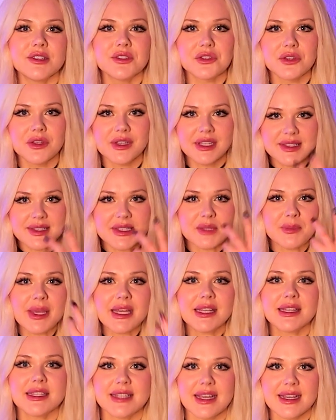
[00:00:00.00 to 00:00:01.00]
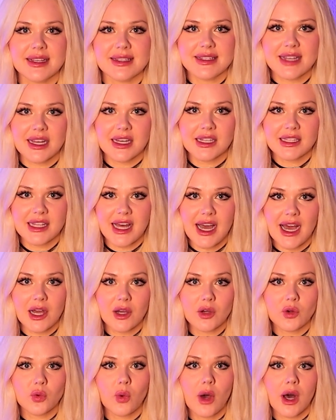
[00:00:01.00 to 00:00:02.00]
So you can speak the text out
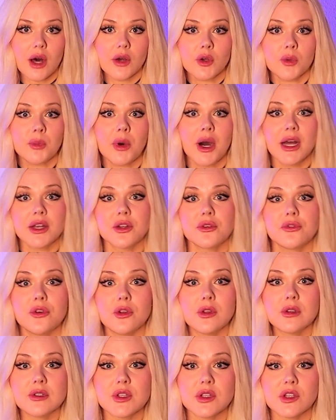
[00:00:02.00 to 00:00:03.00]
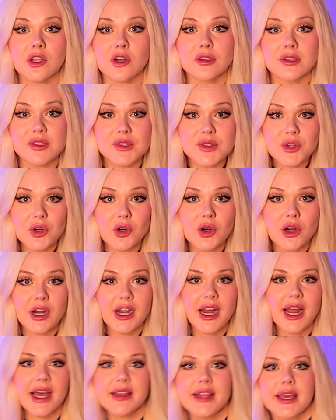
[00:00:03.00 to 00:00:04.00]
loud while your partner follows along the
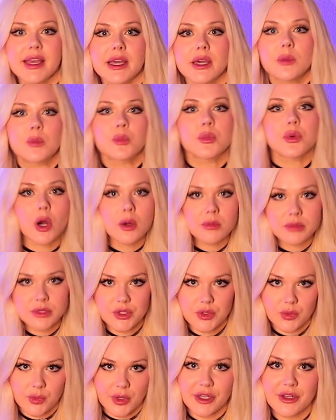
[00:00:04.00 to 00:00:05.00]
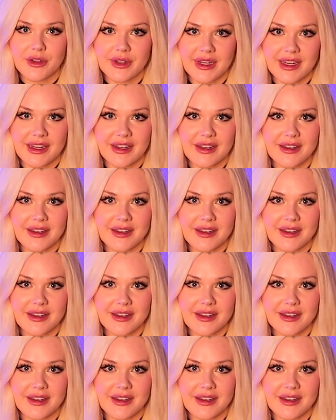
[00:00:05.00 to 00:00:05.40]
score, and they can prompt you where you need